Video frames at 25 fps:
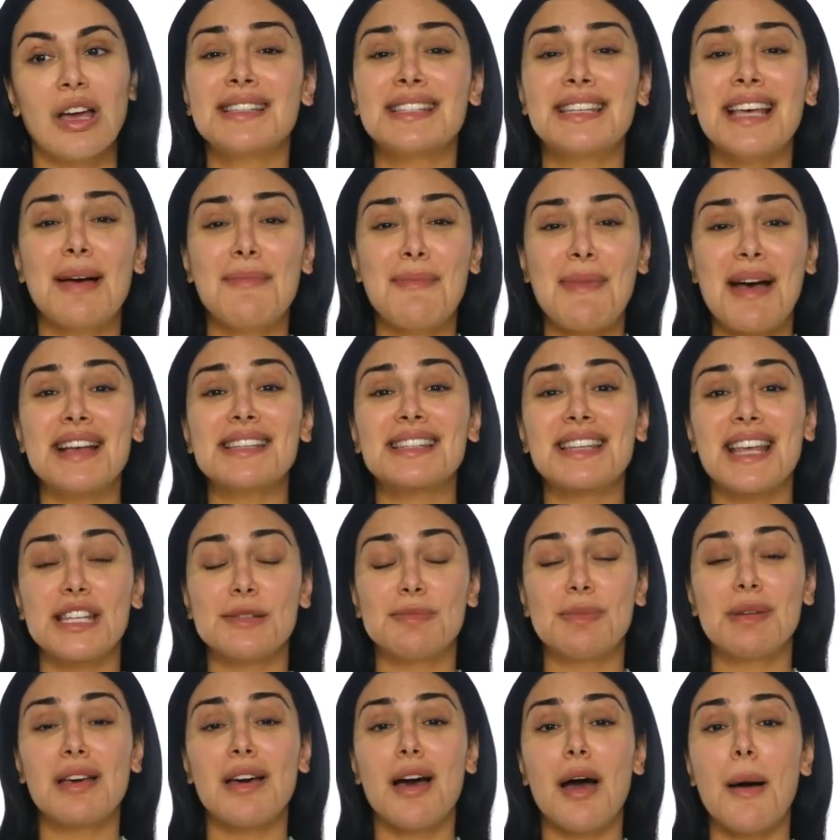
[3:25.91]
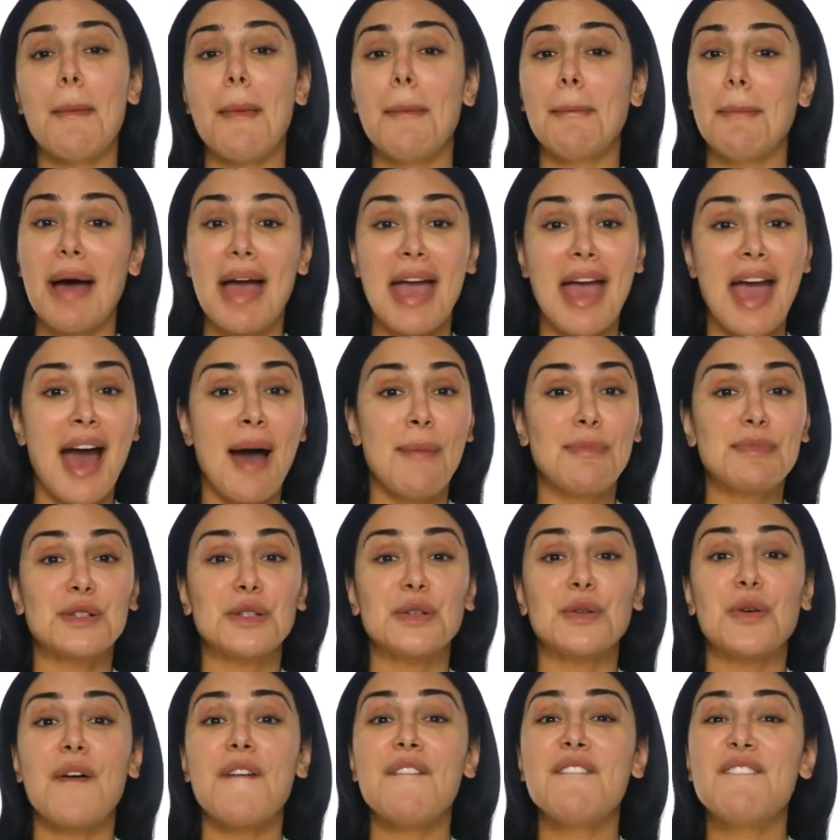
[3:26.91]
This mask has become my
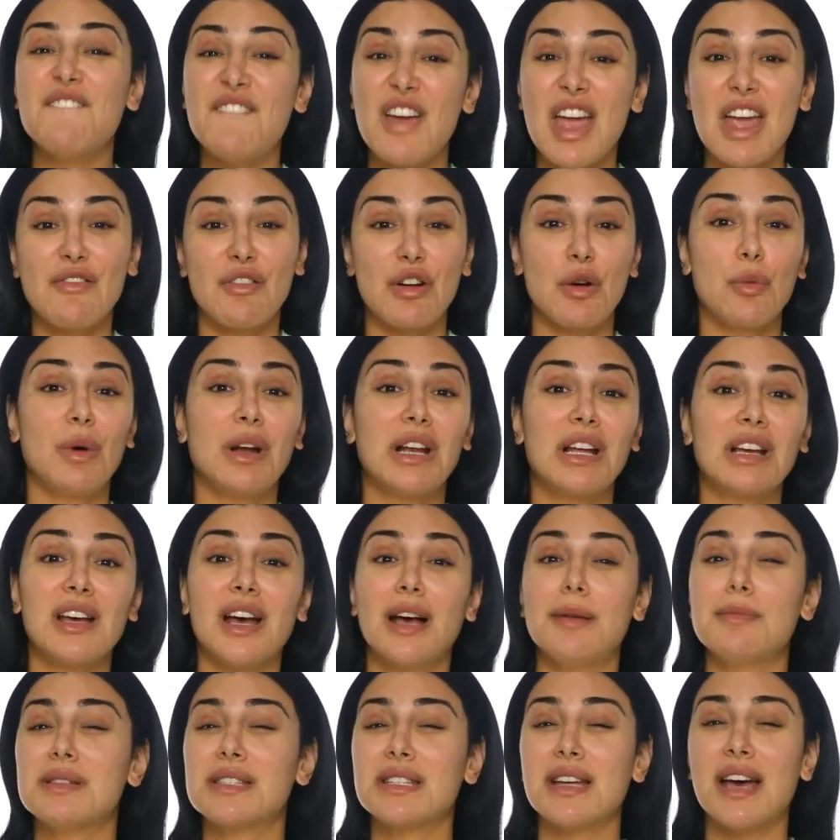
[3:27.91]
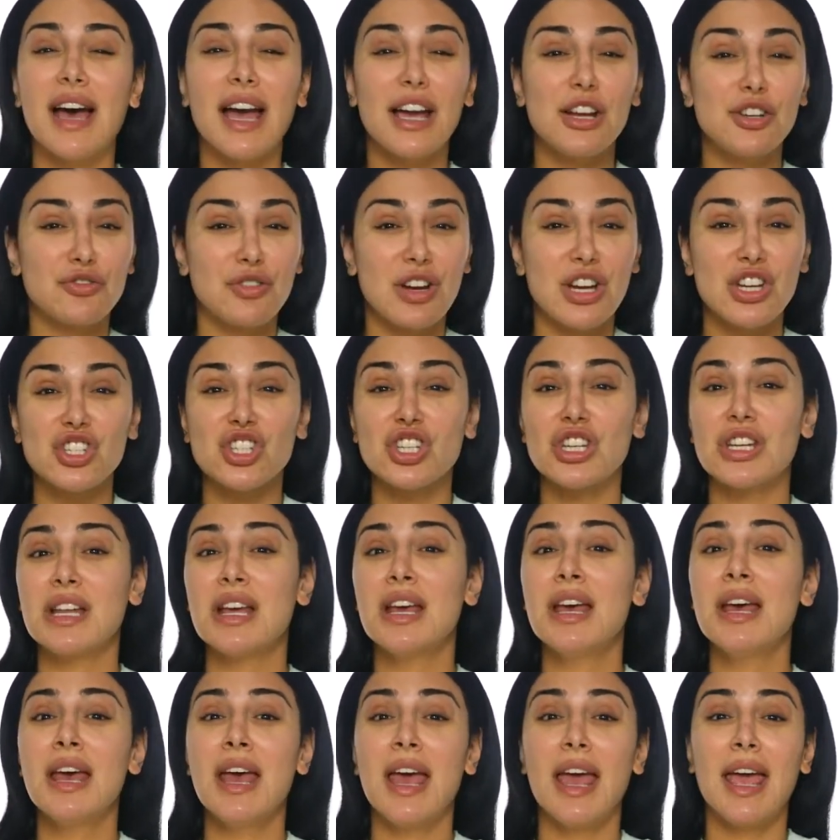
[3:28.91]
absolute favorite when it comes to hydration
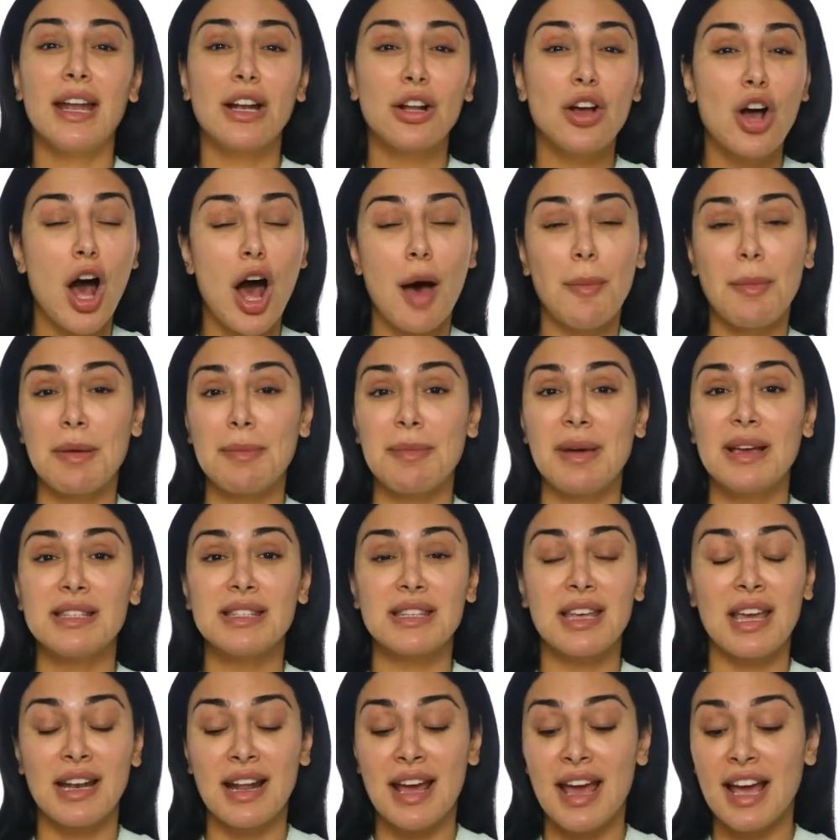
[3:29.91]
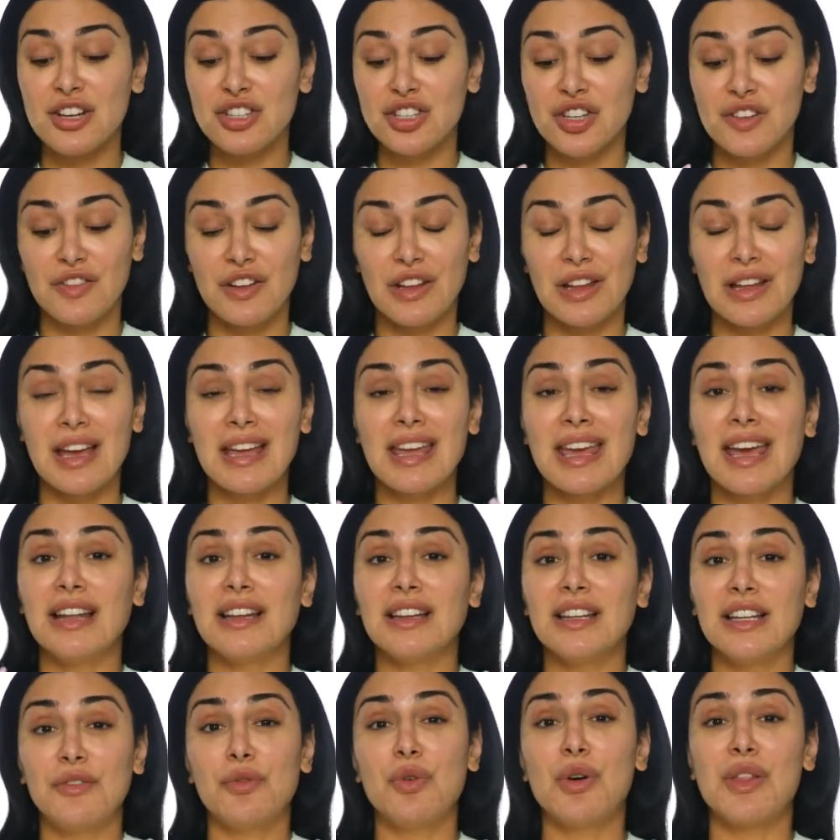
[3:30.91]
and calming my skin. I actually feel like I
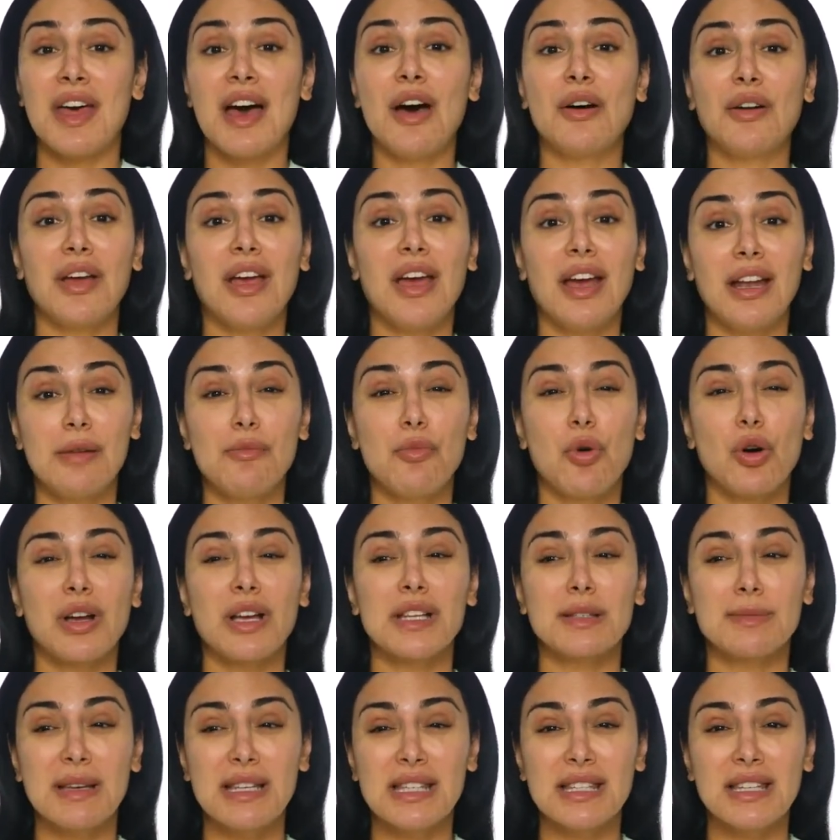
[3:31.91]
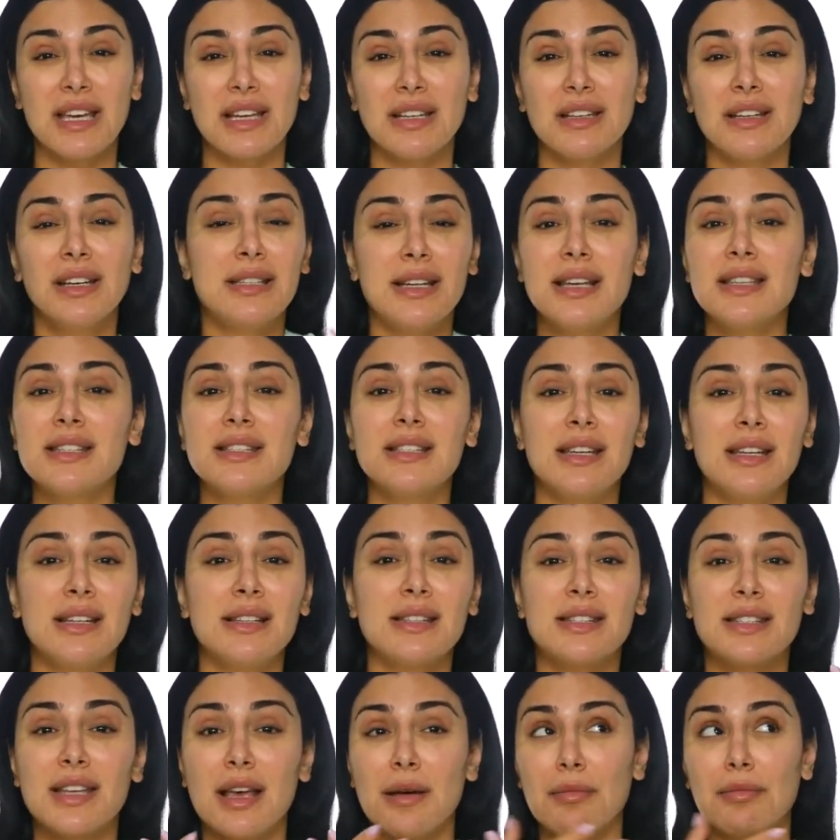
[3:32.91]
can't live without it anymore because my skin does
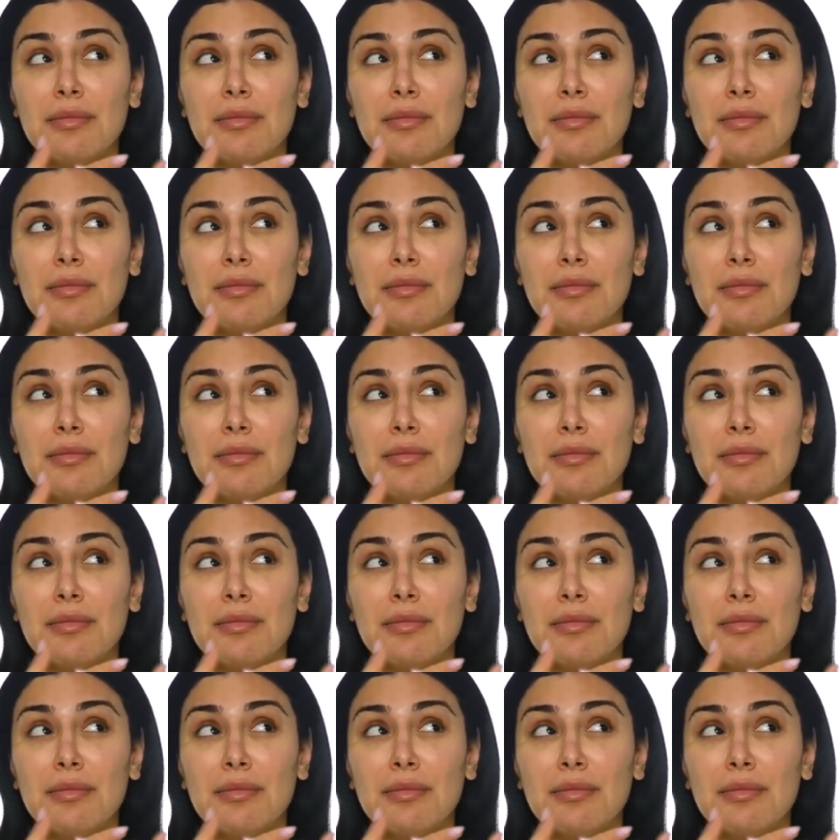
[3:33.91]
need